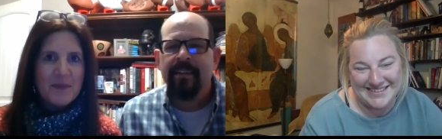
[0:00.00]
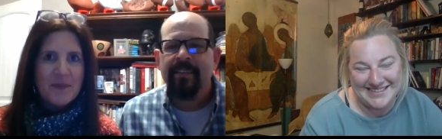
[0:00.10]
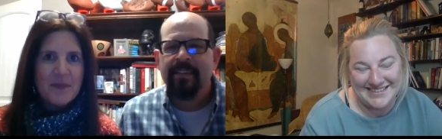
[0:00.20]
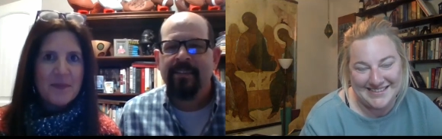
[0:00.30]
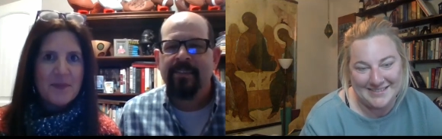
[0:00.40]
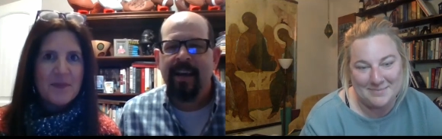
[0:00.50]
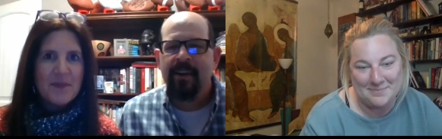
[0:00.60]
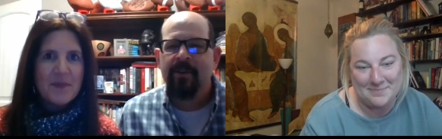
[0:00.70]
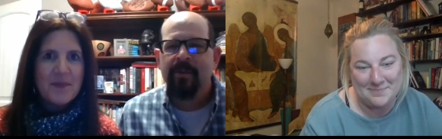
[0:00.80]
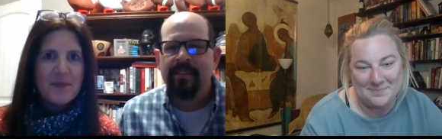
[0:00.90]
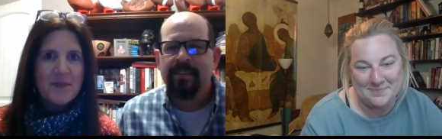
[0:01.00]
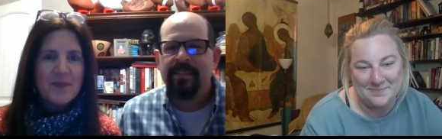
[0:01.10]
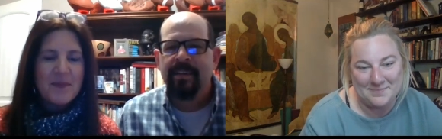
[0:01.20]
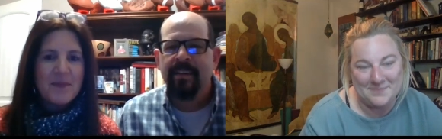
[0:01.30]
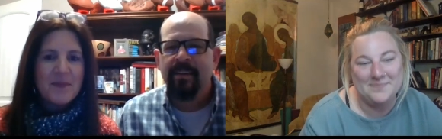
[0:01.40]
Speaker 1: the
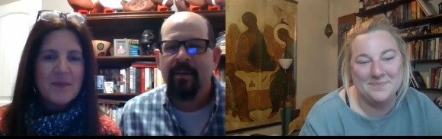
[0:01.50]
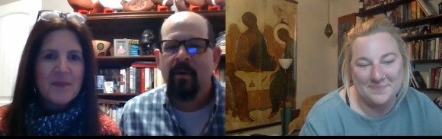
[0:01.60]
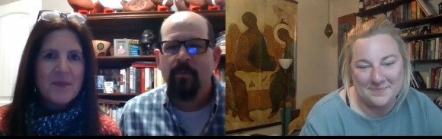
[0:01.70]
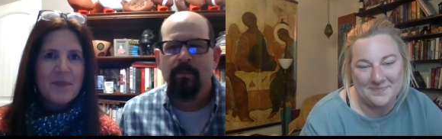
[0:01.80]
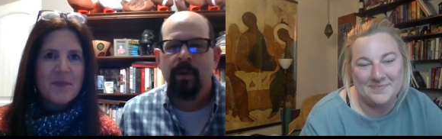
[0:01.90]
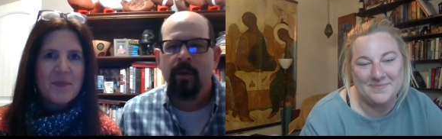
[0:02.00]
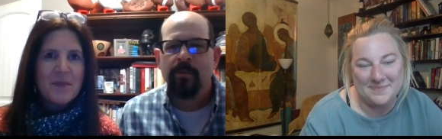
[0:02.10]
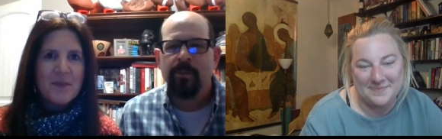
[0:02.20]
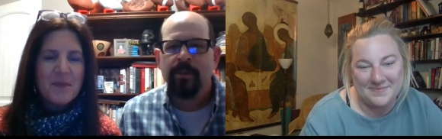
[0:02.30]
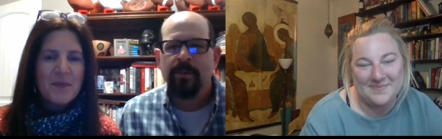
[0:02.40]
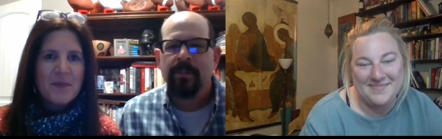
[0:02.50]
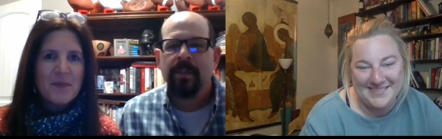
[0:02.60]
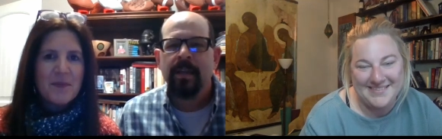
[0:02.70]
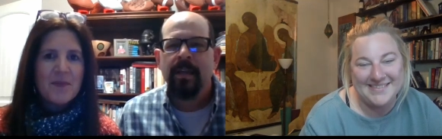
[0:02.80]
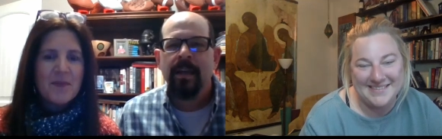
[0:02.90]
Zachary's uh, home, home church
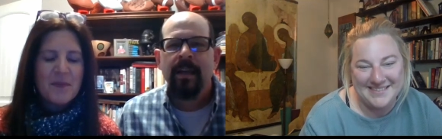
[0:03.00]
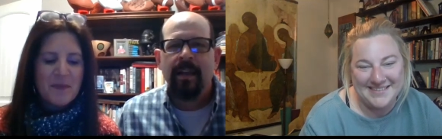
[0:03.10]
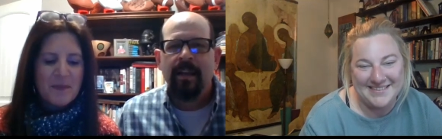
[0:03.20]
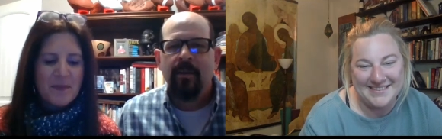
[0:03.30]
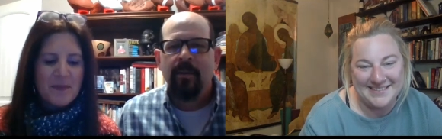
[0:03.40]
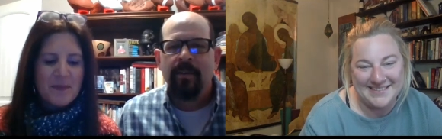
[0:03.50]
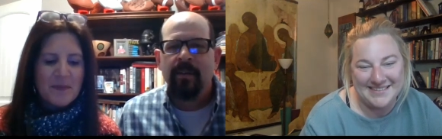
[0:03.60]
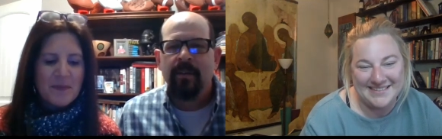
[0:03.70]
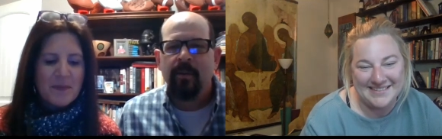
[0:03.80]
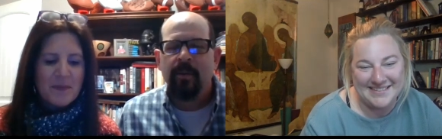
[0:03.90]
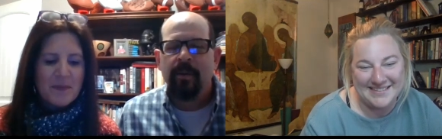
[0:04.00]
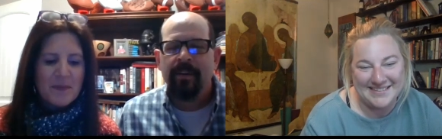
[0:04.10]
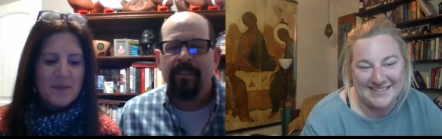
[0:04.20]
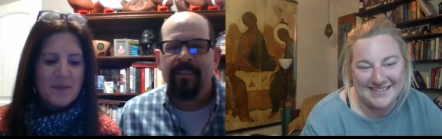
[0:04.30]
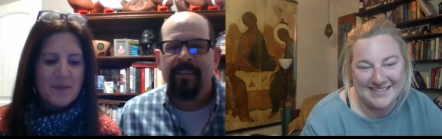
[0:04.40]
with uh, Lori
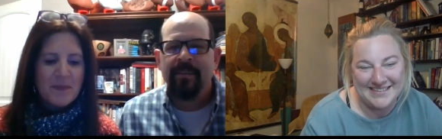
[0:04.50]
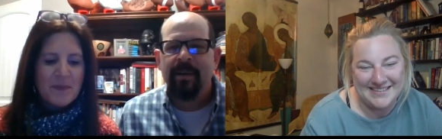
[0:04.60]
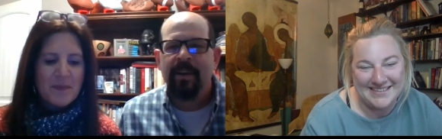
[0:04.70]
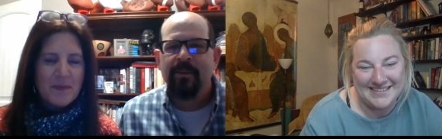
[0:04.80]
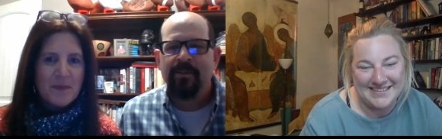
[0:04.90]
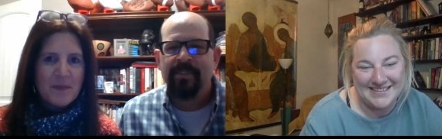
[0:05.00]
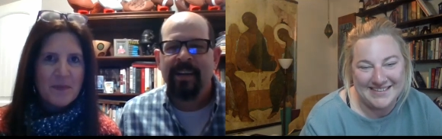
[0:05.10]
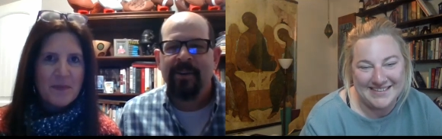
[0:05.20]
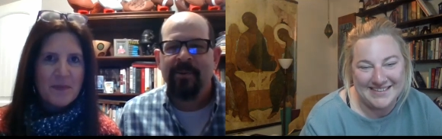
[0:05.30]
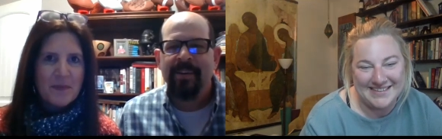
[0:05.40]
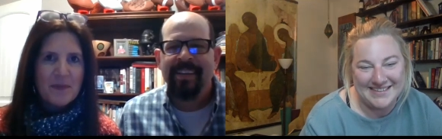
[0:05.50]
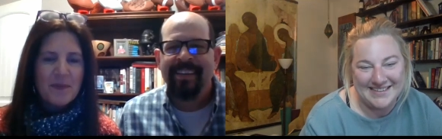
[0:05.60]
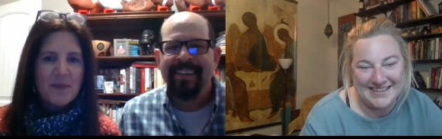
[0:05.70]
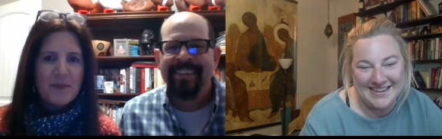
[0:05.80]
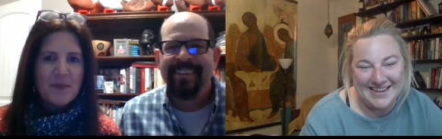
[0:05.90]
and, and Michael Zachary.
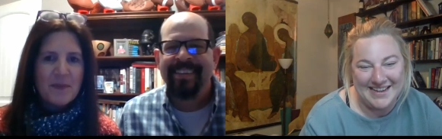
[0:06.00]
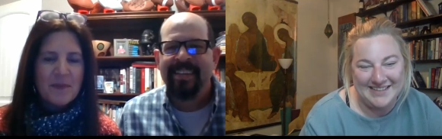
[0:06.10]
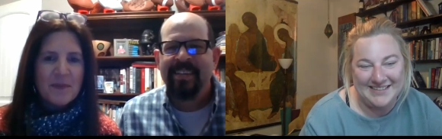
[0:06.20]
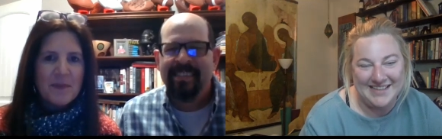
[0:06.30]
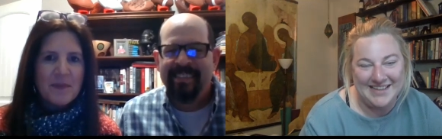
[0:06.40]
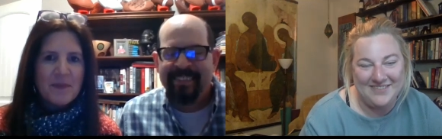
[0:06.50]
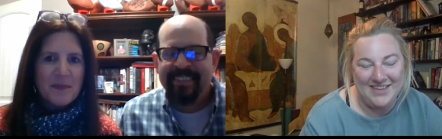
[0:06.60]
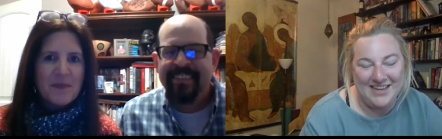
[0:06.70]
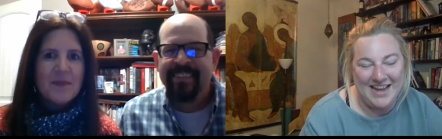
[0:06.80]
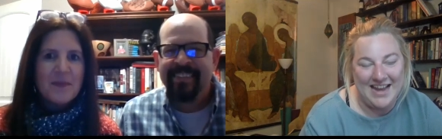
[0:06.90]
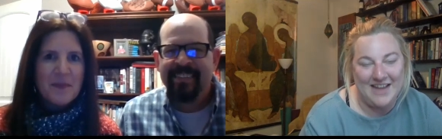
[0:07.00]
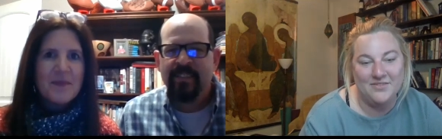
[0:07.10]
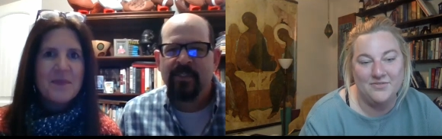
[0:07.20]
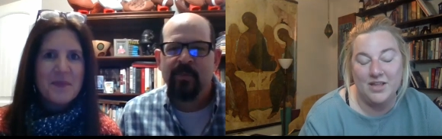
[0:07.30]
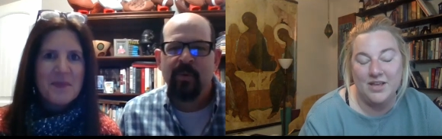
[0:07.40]
Speaker 2: I love it. I
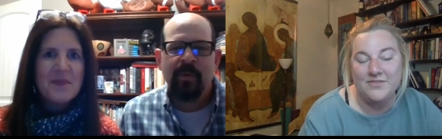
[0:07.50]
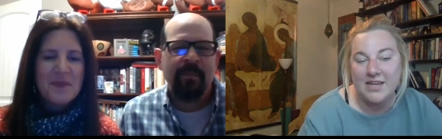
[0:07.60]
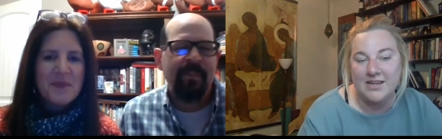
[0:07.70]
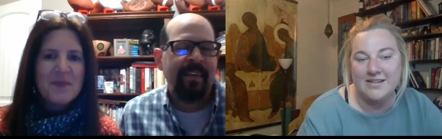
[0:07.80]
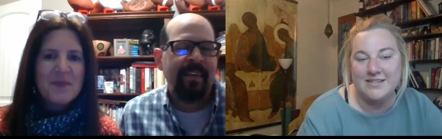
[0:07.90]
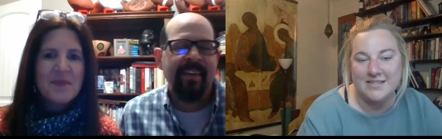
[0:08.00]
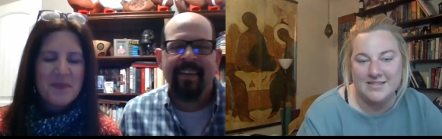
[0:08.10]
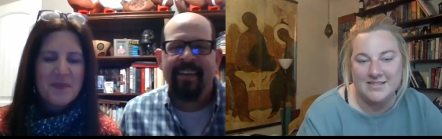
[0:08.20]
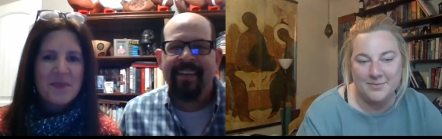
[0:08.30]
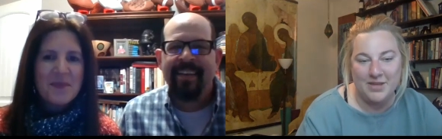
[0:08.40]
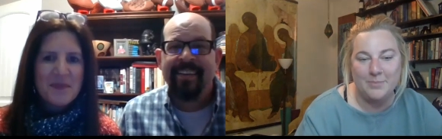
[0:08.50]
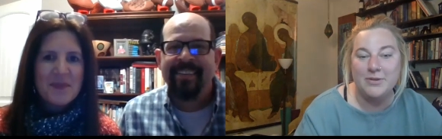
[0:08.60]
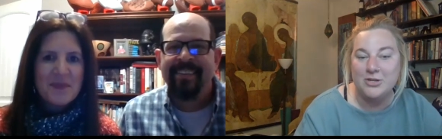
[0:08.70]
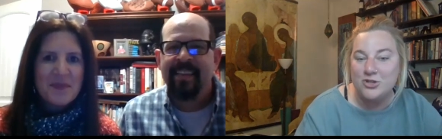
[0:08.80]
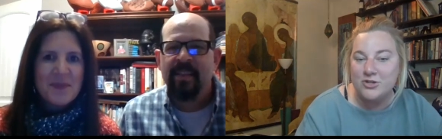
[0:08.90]
have loved getting to see some
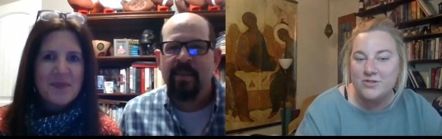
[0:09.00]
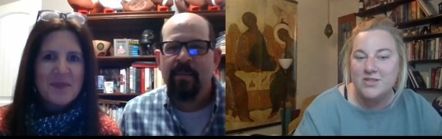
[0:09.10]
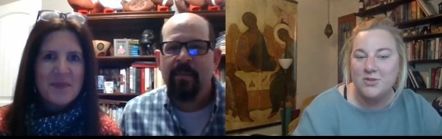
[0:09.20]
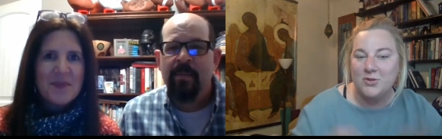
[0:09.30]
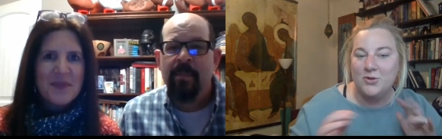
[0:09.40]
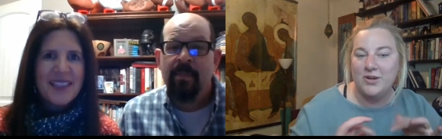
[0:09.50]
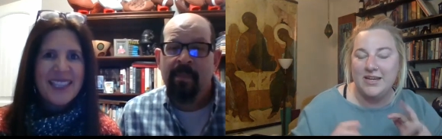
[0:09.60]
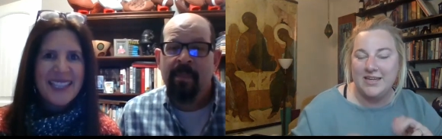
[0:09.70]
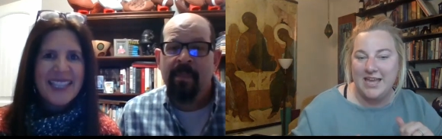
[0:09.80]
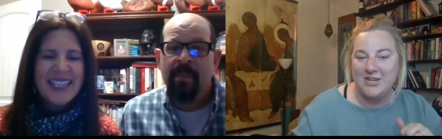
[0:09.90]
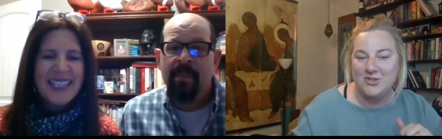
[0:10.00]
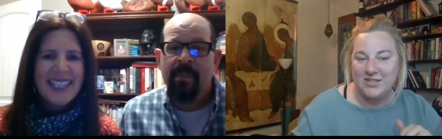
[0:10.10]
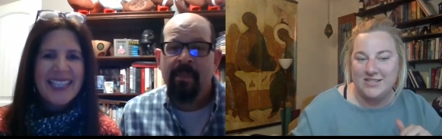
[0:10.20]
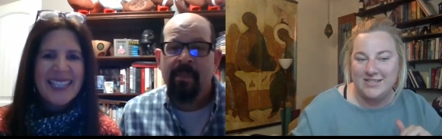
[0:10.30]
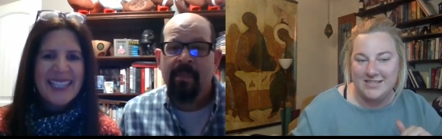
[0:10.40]
like pictures that Lori
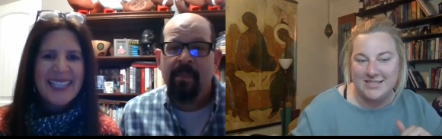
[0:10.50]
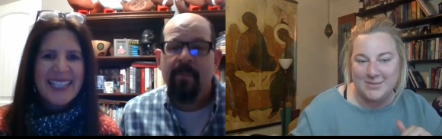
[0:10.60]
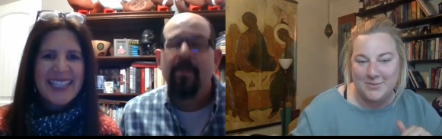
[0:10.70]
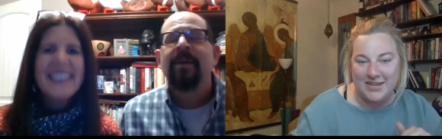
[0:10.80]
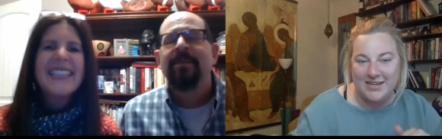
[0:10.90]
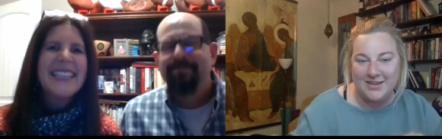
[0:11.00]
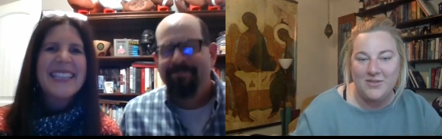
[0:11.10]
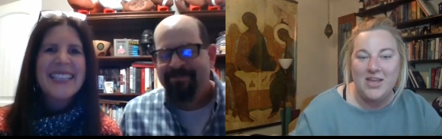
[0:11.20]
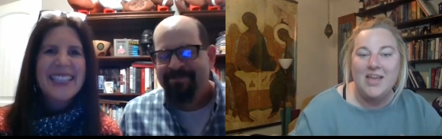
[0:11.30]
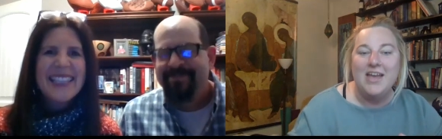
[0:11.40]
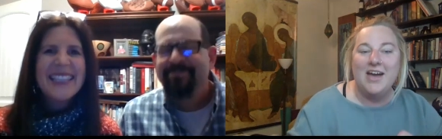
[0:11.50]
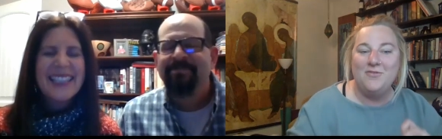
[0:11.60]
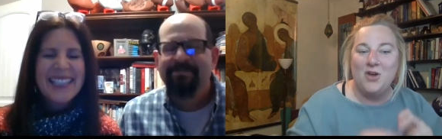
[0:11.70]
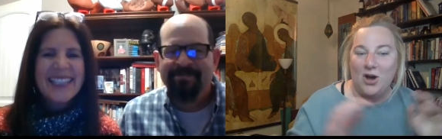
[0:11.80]
occasionally sends to me of of the